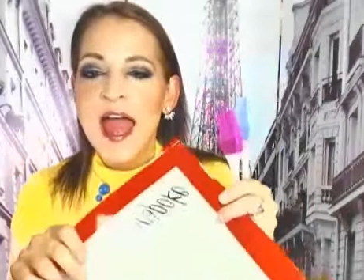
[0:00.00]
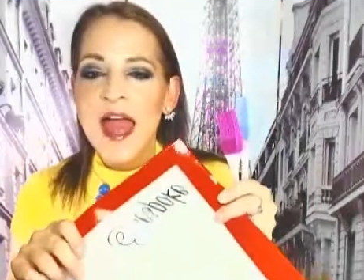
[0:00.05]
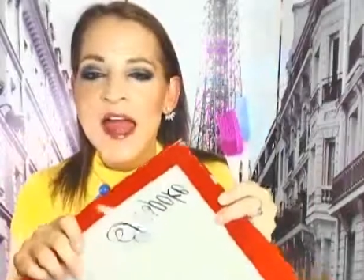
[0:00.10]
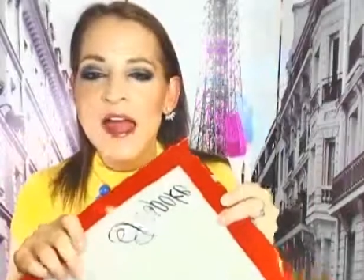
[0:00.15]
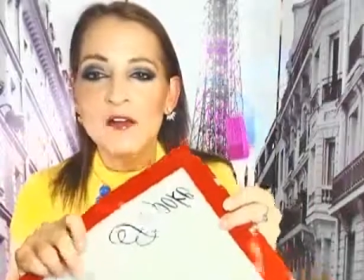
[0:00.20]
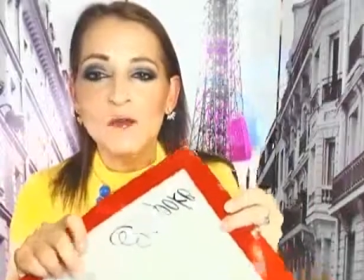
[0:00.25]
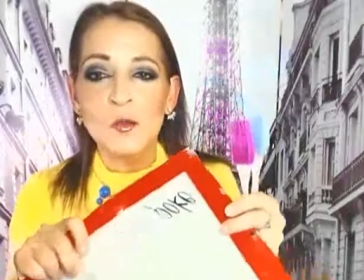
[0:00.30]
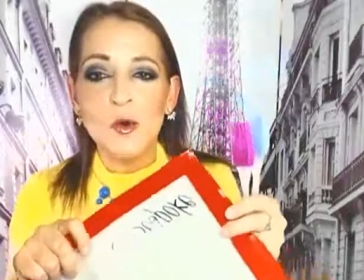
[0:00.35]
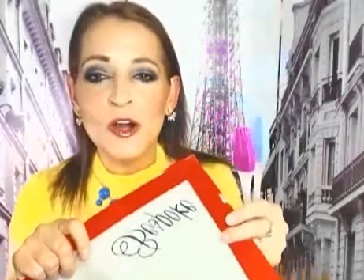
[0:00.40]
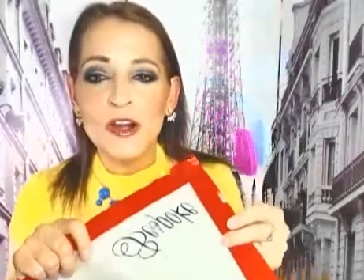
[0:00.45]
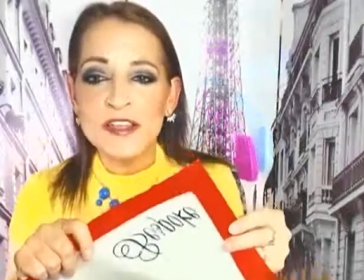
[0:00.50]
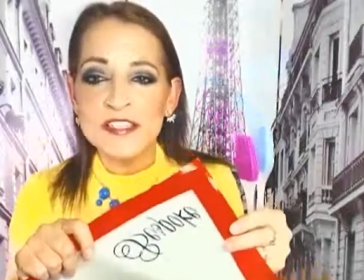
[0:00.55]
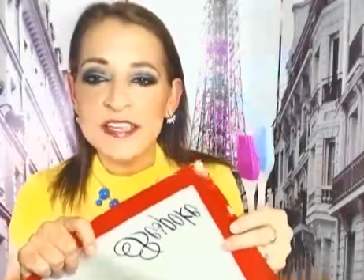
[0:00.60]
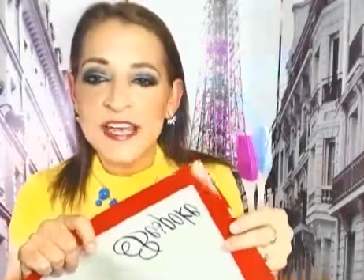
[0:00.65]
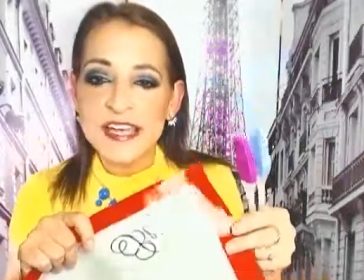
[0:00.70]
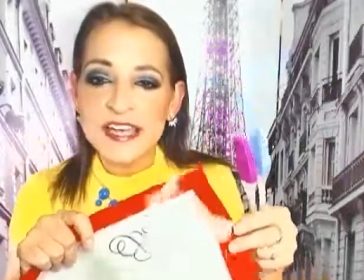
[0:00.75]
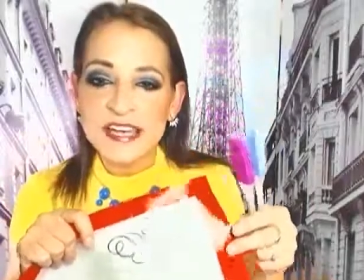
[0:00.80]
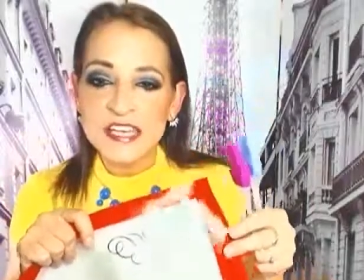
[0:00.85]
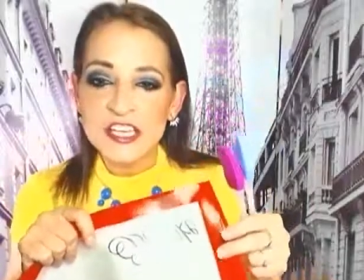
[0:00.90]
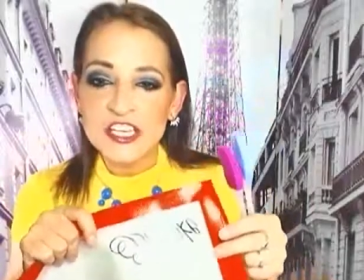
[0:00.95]
It works
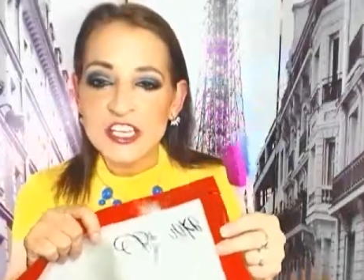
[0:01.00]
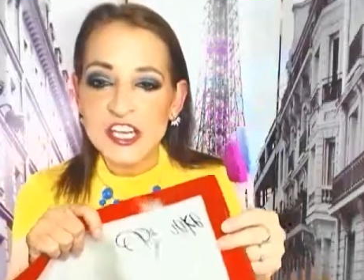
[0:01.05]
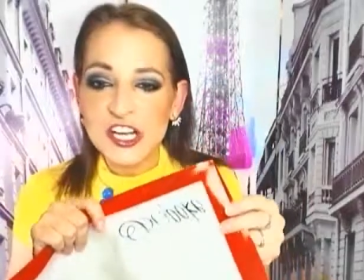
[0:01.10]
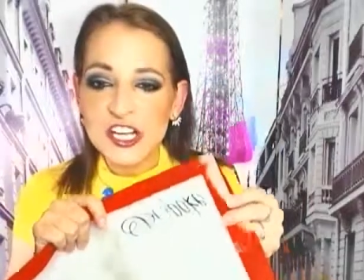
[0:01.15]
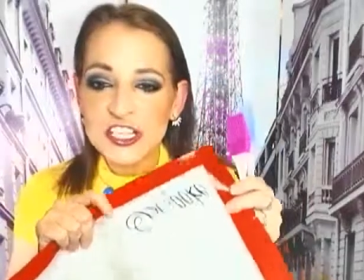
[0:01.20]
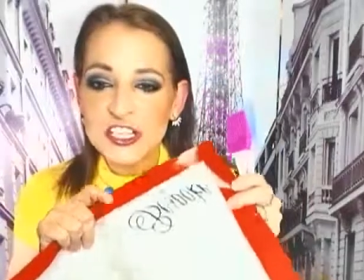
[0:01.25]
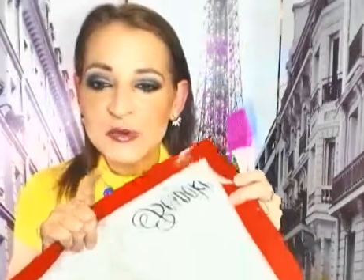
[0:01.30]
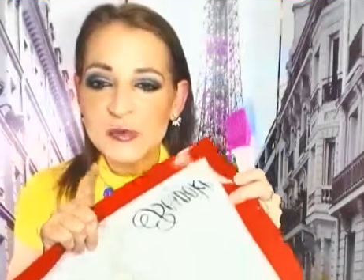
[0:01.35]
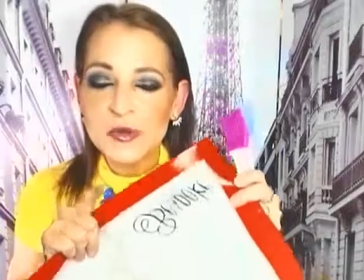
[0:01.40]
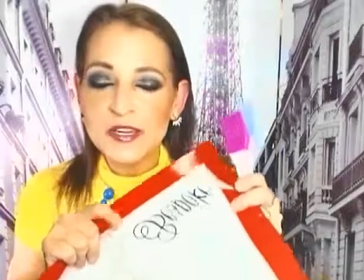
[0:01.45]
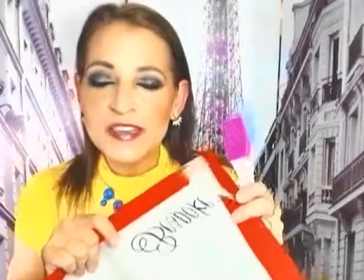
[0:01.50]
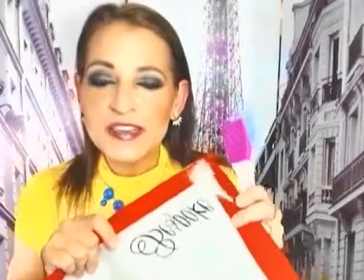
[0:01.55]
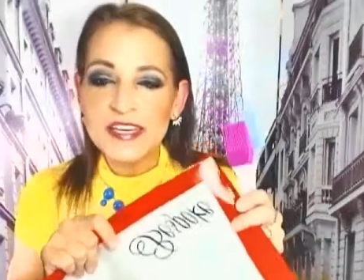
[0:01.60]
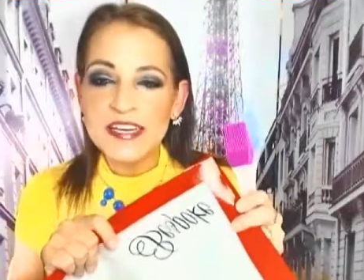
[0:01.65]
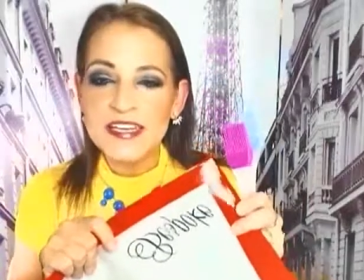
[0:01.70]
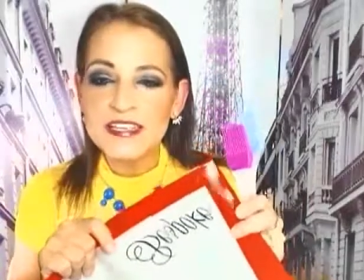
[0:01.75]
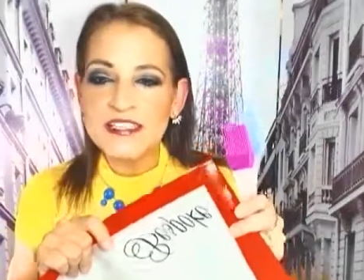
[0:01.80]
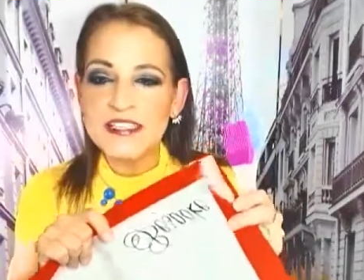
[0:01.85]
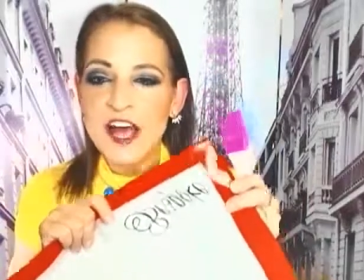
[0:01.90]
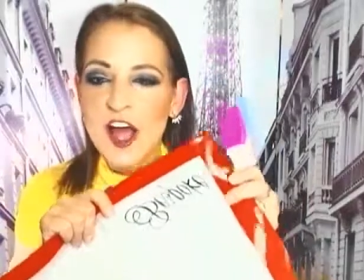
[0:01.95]
in conjunction with
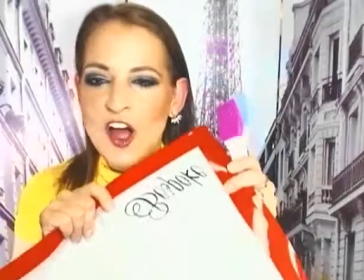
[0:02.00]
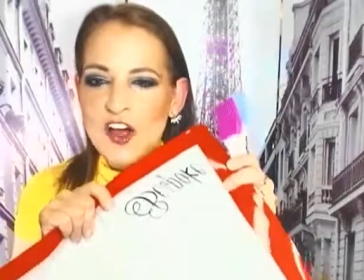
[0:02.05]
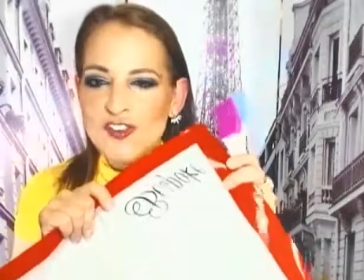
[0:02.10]
this.